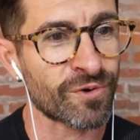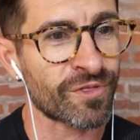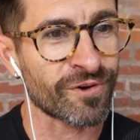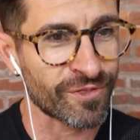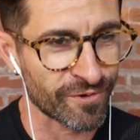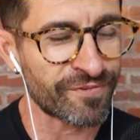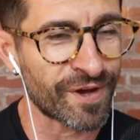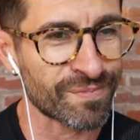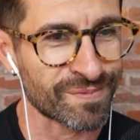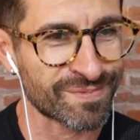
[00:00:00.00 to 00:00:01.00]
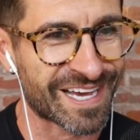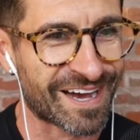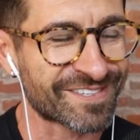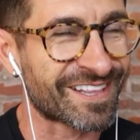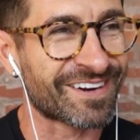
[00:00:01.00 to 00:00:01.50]
or they'll film
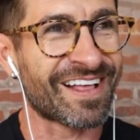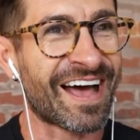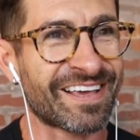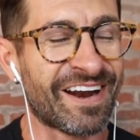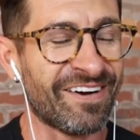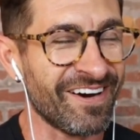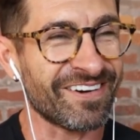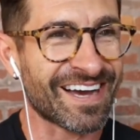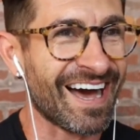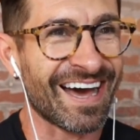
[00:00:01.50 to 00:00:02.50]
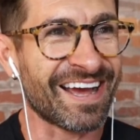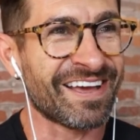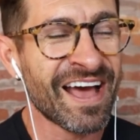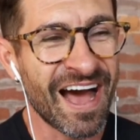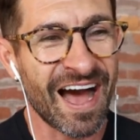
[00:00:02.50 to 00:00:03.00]
themselves and they're like, oh God,